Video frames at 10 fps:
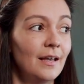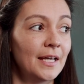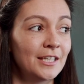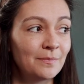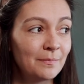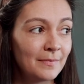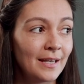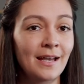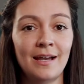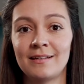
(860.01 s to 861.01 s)
And
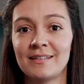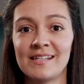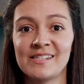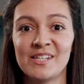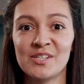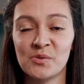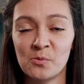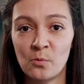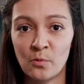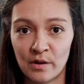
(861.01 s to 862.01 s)
man, this is
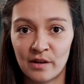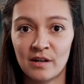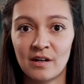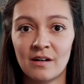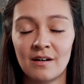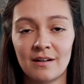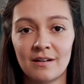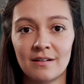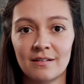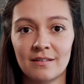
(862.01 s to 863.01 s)
where
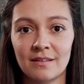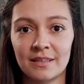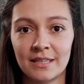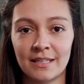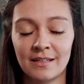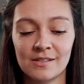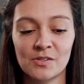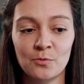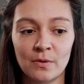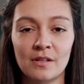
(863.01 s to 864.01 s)

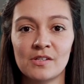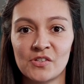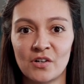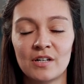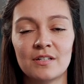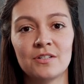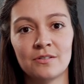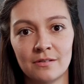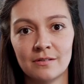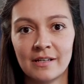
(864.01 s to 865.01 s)
things really start
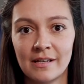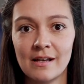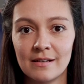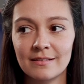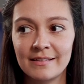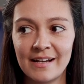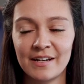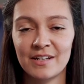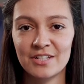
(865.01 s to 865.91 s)
to get in